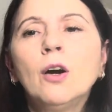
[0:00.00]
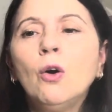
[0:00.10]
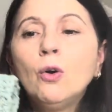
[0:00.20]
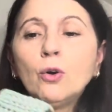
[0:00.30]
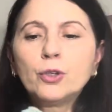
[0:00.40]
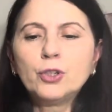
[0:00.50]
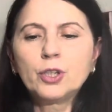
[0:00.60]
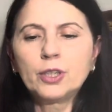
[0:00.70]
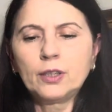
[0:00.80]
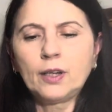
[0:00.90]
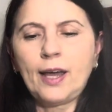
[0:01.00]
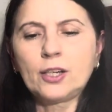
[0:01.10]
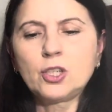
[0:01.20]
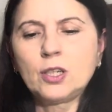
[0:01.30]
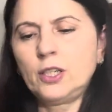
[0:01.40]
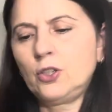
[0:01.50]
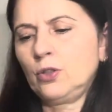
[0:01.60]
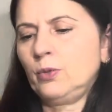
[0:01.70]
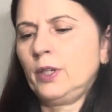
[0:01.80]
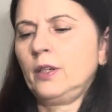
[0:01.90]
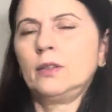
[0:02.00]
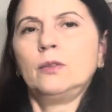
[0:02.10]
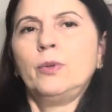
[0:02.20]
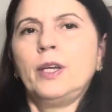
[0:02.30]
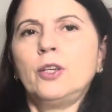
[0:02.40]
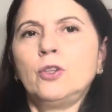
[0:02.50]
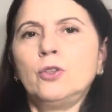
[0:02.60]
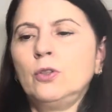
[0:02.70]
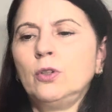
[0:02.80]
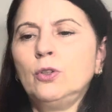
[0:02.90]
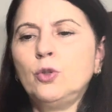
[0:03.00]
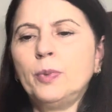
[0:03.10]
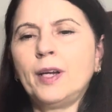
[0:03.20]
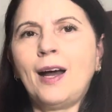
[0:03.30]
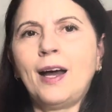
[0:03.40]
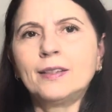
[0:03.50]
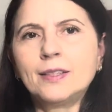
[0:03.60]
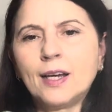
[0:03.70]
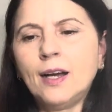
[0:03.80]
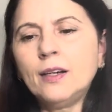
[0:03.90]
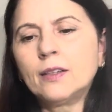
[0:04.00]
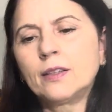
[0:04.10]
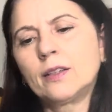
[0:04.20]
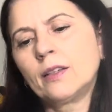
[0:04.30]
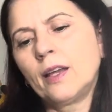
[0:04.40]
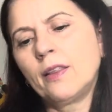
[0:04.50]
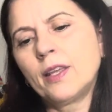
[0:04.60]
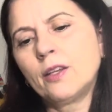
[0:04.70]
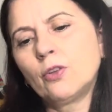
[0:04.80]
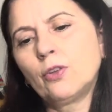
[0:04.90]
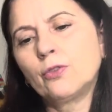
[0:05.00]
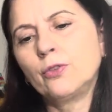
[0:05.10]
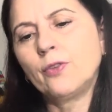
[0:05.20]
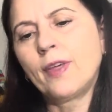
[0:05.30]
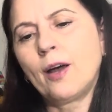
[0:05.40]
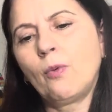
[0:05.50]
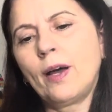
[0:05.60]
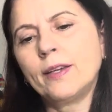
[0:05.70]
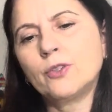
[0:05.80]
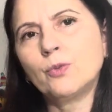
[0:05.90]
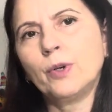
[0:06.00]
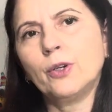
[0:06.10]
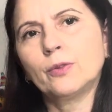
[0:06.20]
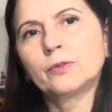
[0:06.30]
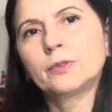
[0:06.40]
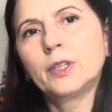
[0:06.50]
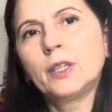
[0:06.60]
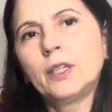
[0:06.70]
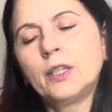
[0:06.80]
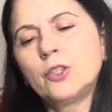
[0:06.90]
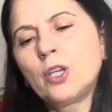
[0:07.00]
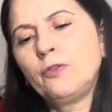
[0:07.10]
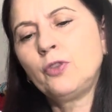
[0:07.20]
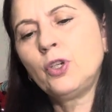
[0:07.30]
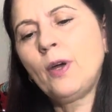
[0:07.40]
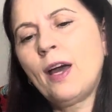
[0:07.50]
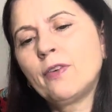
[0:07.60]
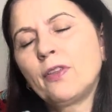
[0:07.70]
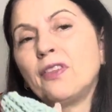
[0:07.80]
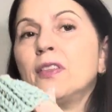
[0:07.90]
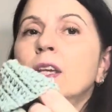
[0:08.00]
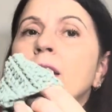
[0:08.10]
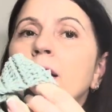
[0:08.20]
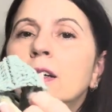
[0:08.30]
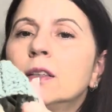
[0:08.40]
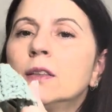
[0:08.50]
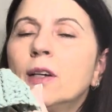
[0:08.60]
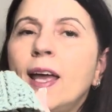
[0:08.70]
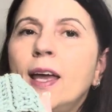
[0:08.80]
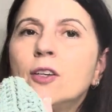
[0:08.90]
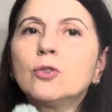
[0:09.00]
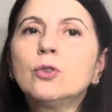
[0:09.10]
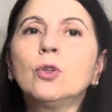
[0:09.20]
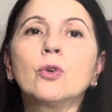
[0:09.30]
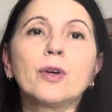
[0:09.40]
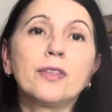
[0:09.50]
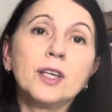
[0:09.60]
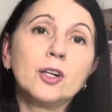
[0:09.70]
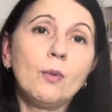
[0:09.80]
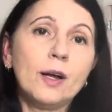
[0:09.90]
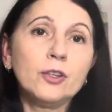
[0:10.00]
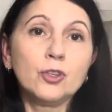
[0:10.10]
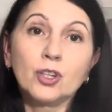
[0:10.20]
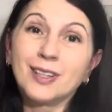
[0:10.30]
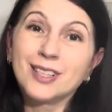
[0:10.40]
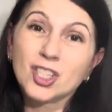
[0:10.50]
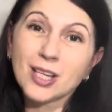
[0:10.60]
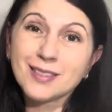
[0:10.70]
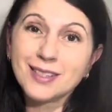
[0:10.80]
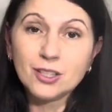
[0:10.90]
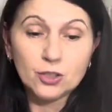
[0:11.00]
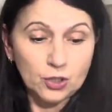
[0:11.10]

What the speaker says: Or you can actually do it where you loop it under and then through that way as well. So if you have a thinner handle or a thicker one, you can adjust it,